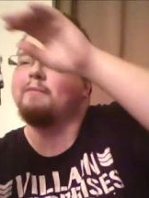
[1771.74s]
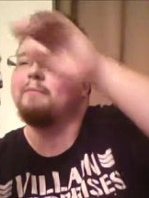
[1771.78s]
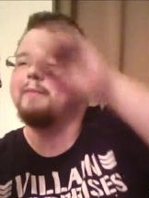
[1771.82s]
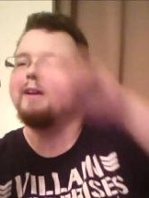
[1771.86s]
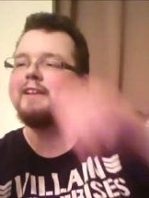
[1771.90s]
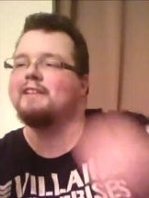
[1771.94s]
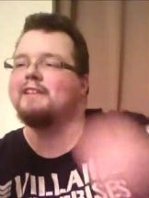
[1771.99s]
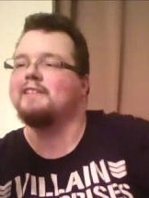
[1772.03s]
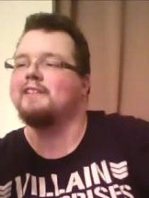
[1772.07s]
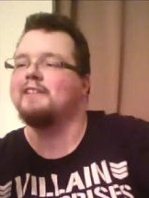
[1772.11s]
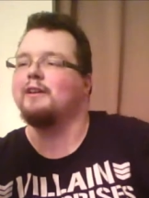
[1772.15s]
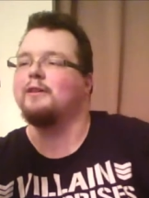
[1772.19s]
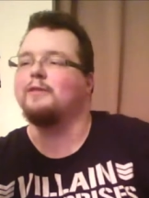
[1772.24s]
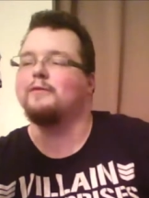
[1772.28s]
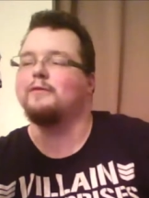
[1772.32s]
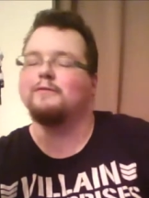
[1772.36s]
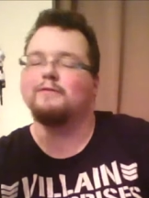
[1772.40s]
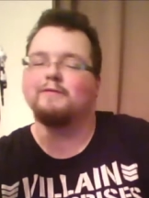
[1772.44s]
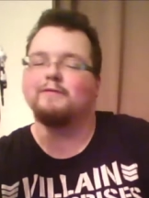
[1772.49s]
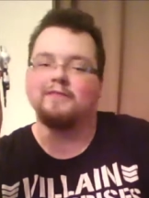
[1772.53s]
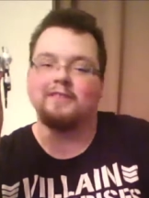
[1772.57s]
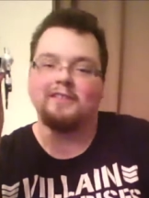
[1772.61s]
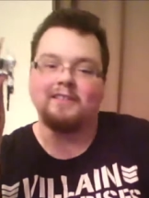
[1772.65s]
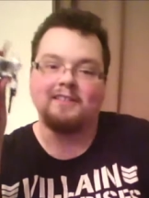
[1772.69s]
myself.
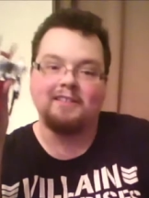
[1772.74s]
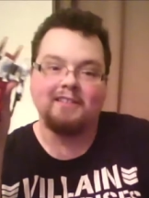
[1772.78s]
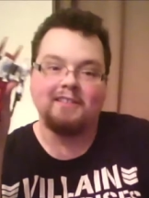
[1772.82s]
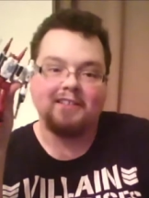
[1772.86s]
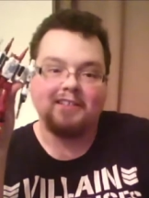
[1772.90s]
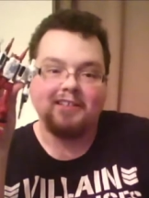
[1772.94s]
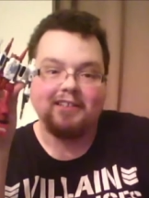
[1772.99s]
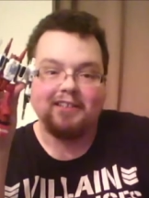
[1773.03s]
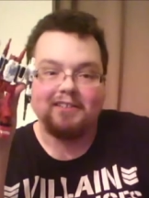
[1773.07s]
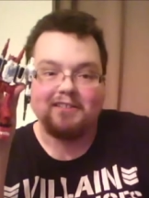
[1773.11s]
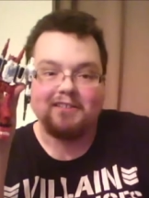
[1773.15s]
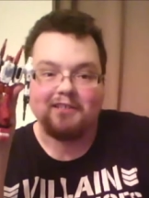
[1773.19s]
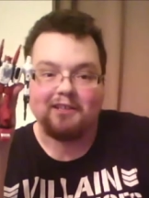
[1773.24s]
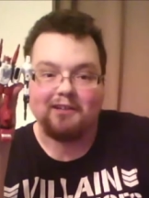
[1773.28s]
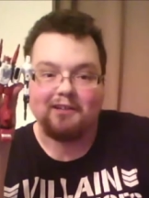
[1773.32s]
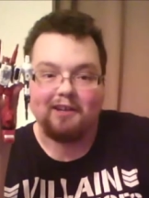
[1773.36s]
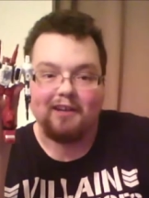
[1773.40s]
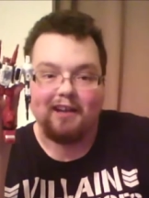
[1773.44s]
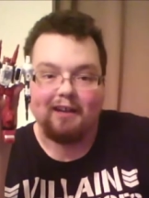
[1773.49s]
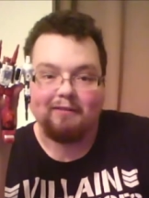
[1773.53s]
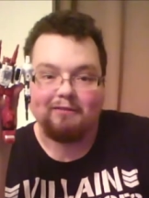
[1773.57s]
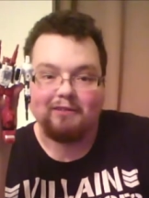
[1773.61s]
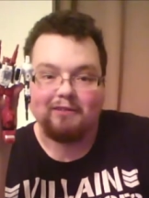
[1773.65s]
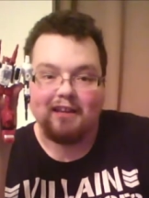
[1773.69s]
So you're going
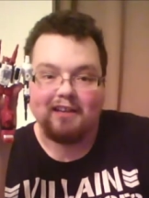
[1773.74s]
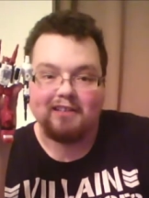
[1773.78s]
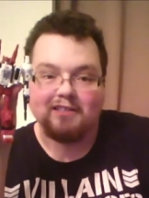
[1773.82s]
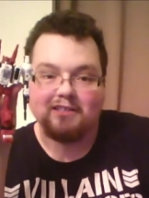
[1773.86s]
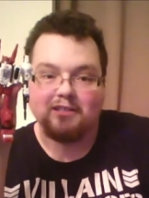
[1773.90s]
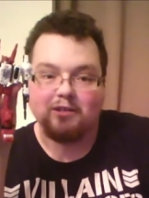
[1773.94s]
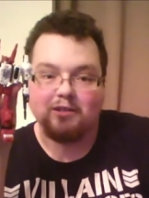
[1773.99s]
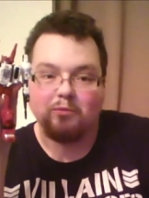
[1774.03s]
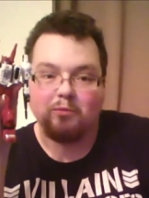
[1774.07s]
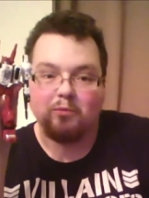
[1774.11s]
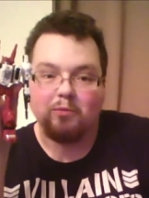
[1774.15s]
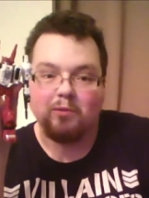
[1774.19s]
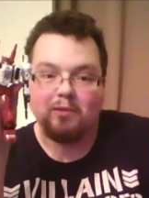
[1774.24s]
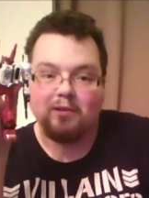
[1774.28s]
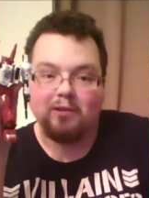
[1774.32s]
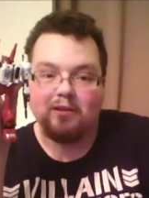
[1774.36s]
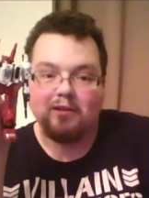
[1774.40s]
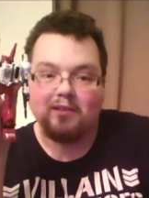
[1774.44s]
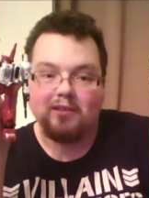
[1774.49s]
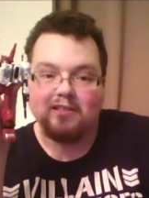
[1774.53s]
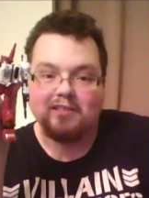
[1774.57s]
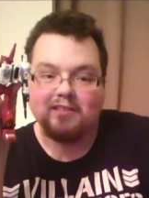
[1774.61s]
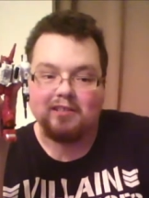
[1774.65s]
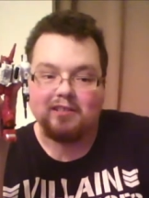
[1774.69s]
to have to ask
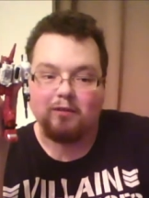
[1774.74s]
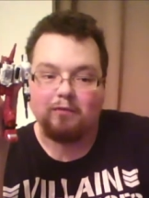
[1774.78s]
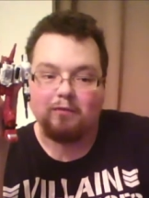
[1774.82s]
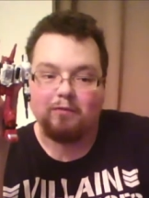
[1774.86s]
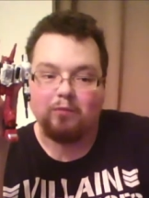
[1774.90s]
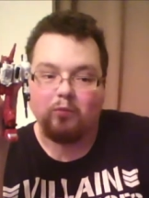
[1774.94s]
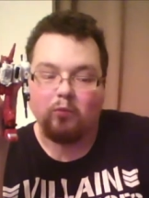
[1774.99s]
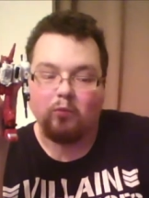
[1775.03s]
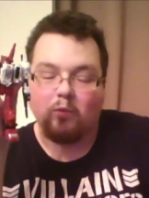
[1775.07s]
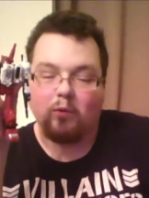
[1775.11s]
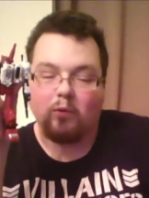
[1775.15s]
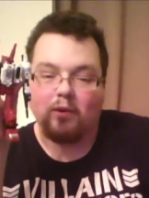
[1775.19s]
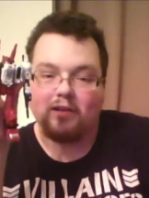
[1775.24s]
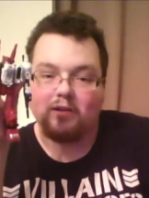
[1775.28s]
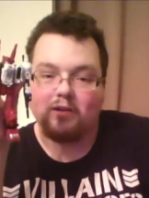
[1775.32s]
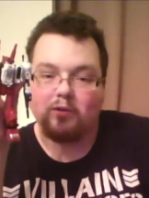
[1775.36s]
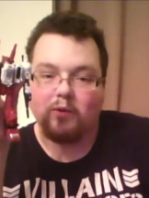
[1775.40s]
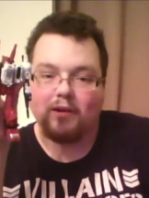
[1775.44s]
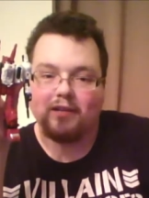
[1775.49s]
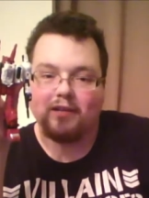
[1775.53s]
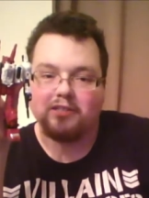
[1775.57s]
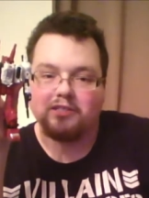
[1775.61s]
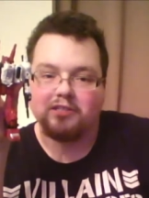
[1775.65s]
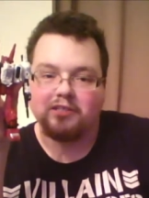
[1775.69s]
yourself one
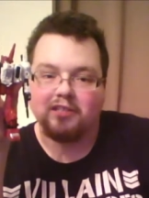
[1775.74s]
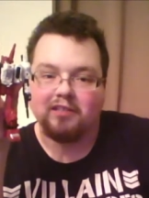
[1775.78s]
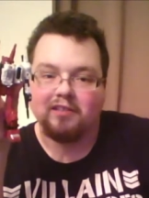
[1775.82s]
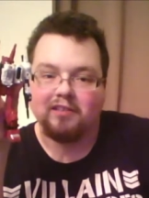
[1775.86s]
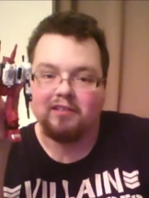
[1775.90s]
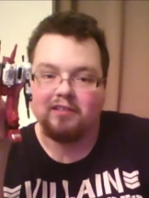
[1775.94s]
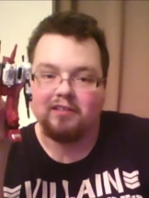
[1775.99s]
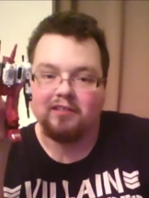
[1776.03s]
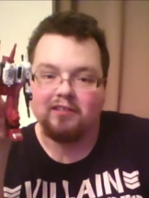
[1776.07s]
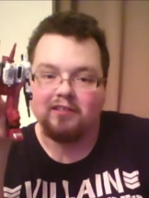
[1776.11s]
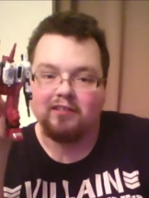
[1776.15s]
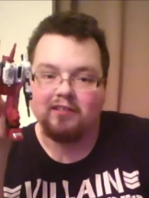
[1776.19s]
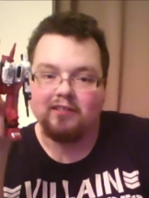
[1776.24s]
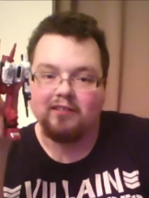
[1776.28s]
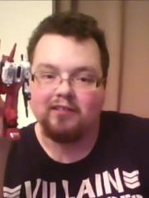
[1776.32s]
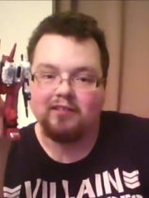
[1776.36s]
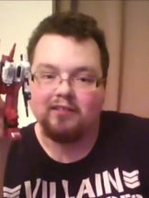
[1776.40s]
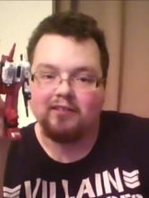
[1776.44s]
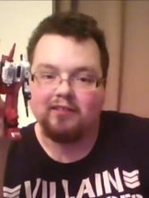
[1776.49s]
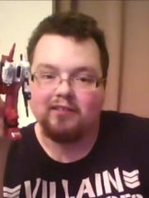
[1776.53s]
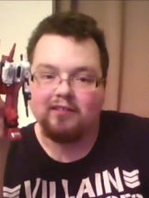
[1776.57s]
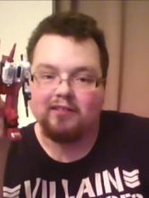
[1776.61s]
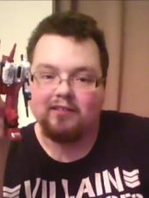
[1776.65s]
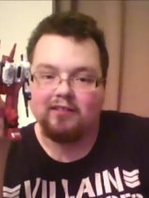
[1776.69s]
question
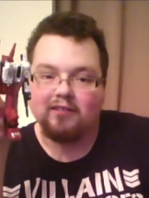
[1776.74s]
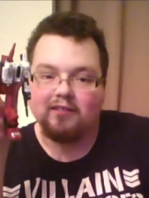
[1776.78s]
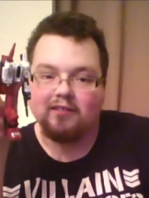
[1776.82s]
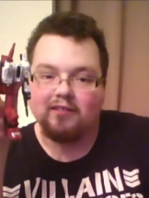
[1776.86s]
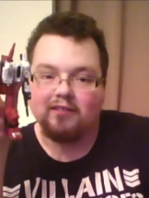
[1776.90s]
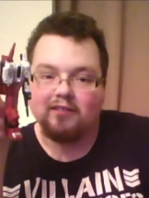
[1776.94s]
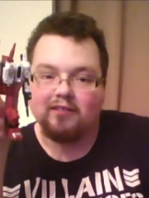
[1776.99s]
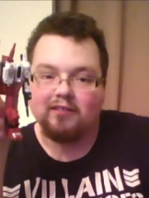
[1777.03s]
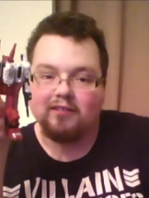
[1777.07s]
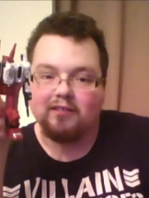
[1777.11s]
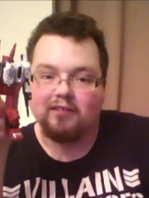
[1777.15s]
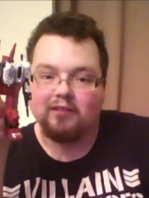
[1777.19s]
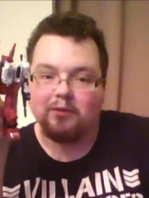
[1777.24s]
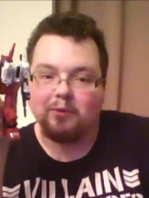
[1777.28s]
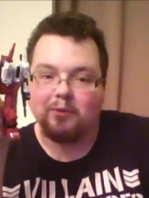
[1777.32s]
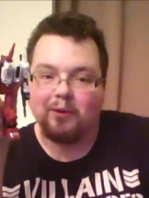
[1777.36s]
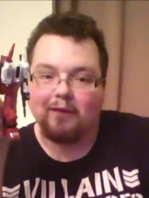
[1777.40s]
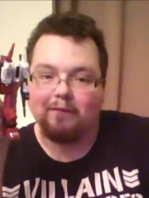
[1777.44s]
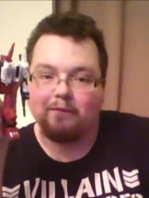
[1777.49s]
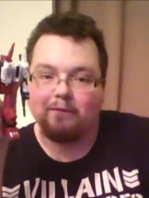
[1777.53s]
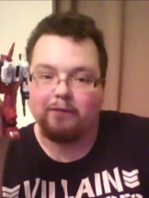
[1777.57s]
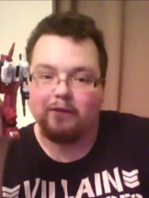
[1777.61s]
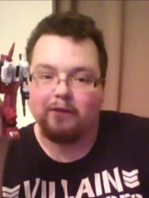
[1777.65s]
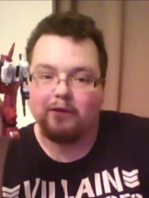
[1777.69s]
Do I
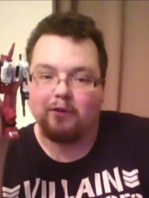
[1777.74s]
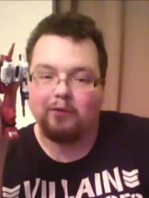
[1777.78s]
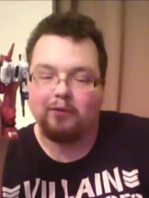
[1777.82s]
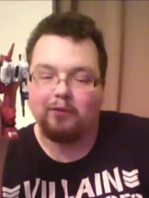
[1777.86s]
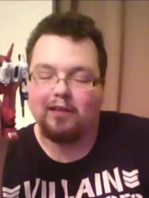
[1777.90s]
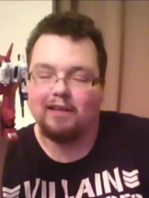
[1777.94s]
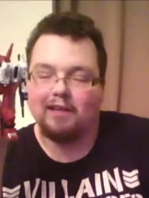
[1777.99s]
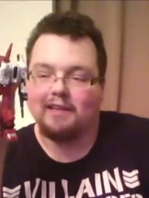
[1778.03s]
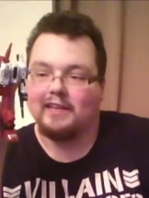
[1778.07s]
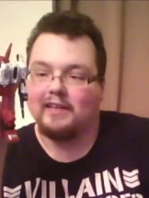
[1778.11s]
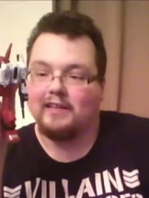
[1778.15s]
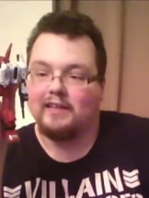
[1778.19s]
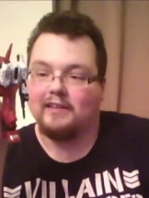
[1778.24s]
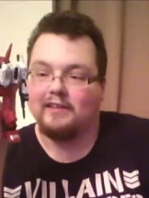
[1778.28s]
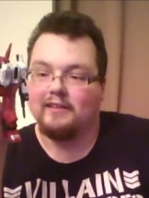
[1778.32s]
feel lucky?